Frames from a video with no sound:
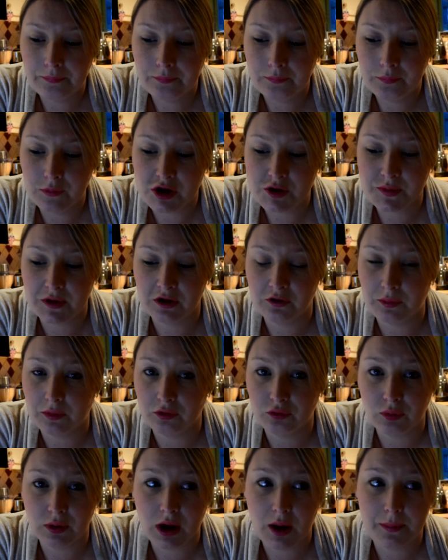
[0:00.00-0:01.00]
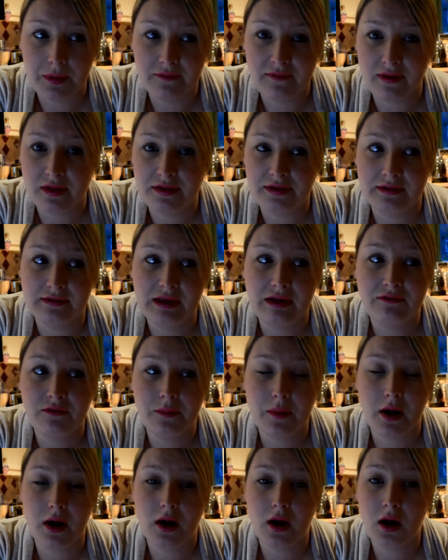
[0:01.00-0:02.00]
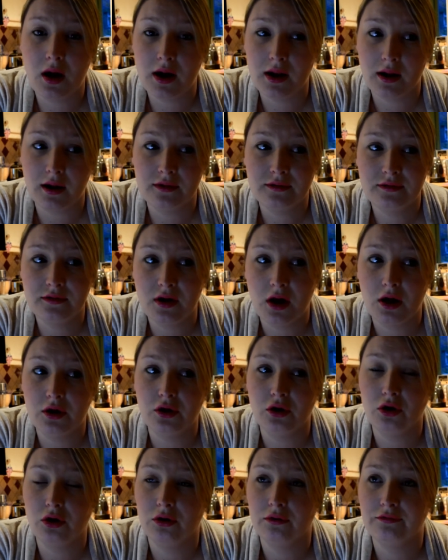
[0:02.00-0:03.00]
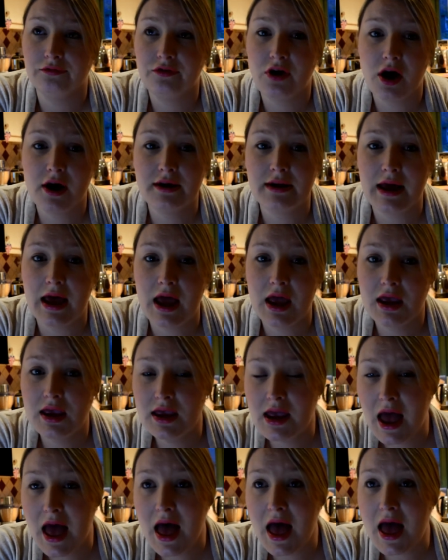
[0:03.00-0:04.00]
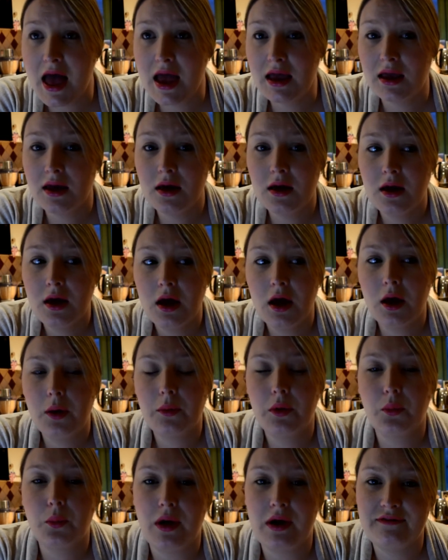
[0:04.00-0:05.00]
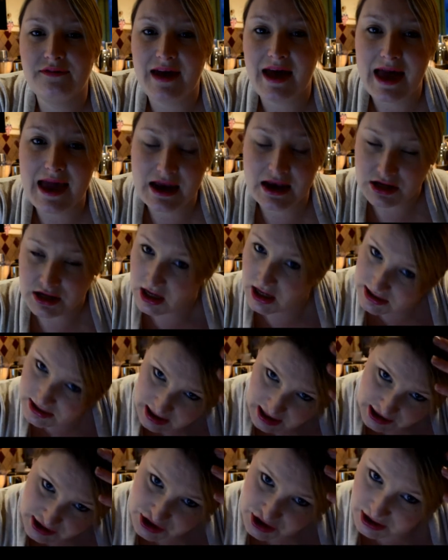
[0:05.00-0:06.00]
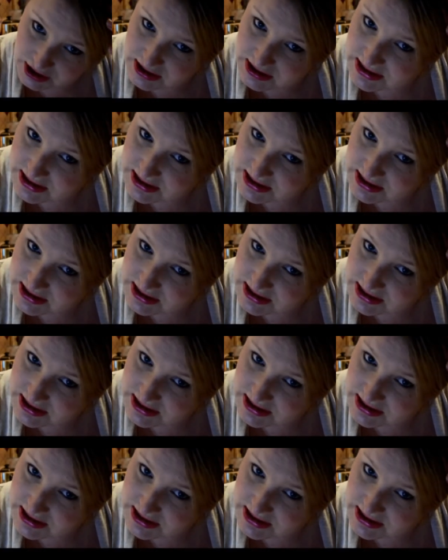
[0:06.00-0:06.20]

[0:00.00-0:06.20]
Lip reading: Which brings me on to a couple of other things. Having my highlights done on Friday, yay! I've been waiting for ages. As you can